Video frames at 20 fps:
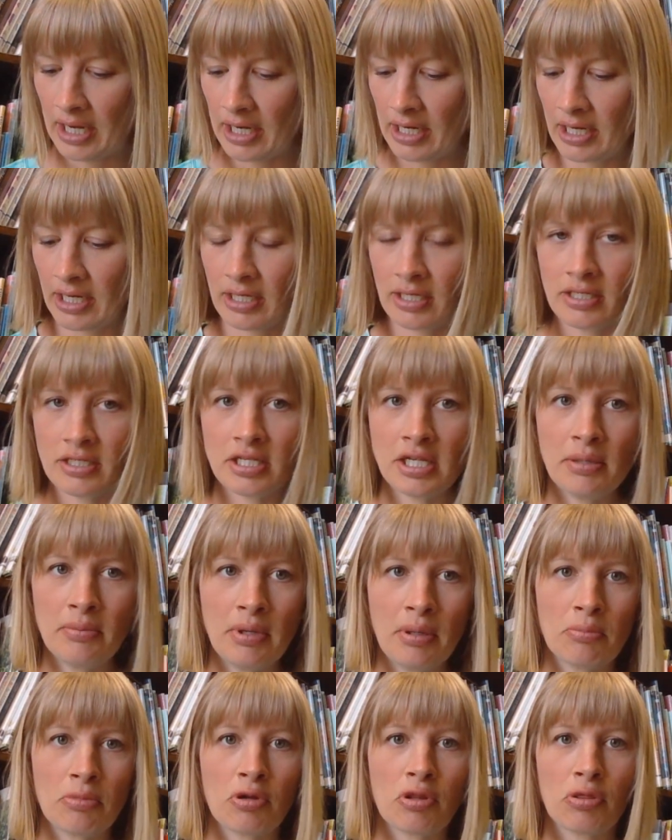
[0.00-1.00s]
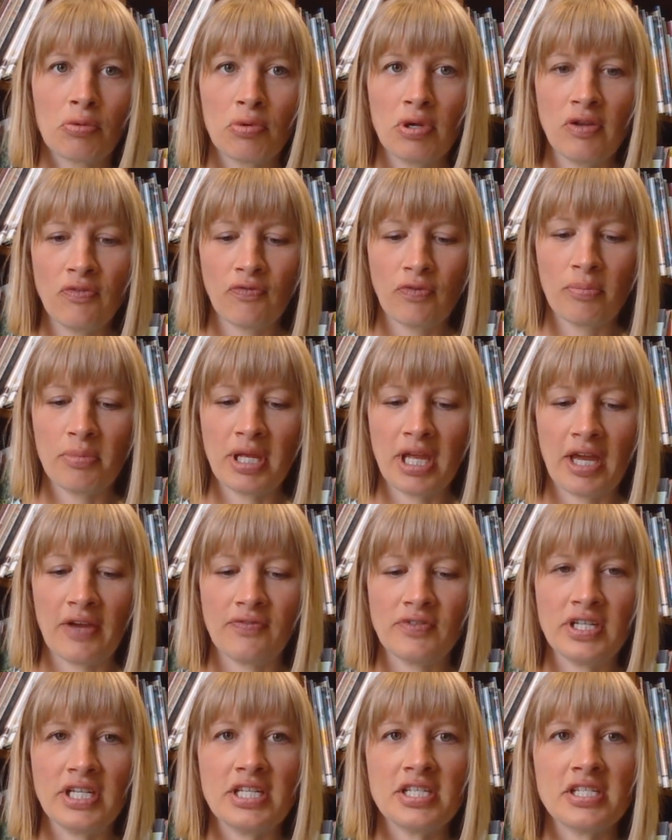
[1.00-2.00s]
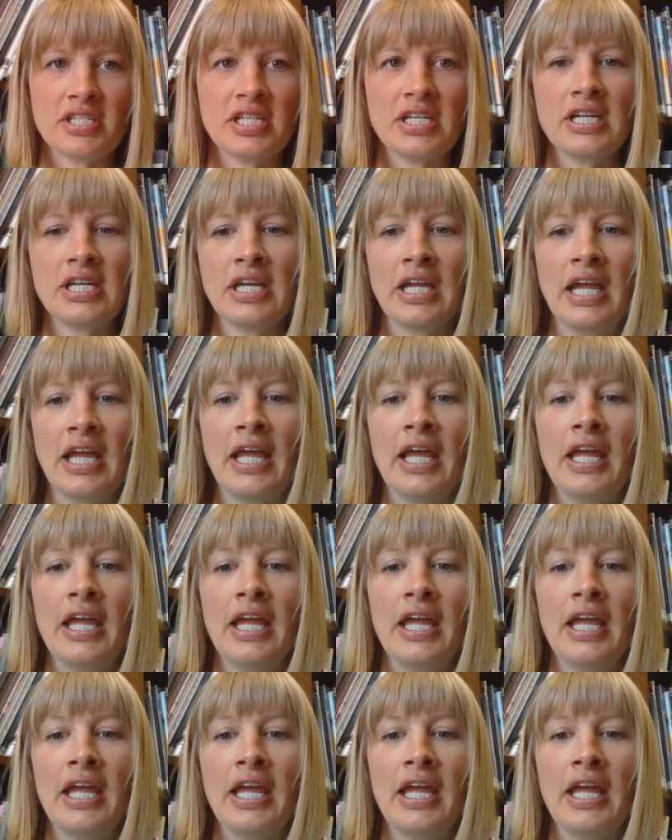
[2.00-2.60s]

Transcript: And tip number 3 from the FTC,